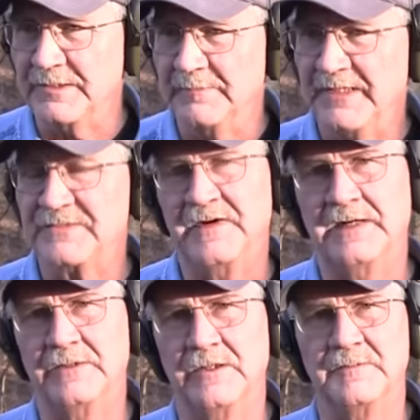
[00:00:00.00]
that makes
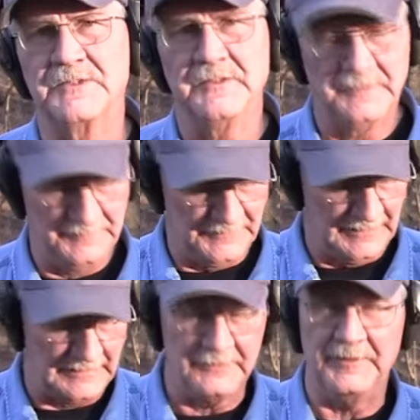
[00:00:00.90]
firearms, but
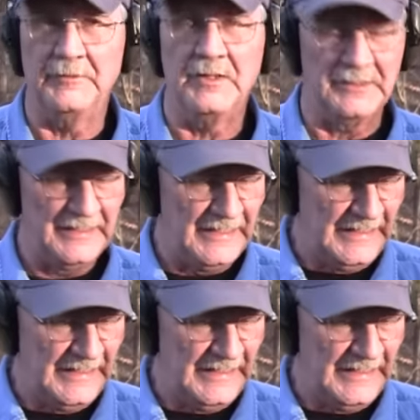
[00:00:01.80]
I could be wrong.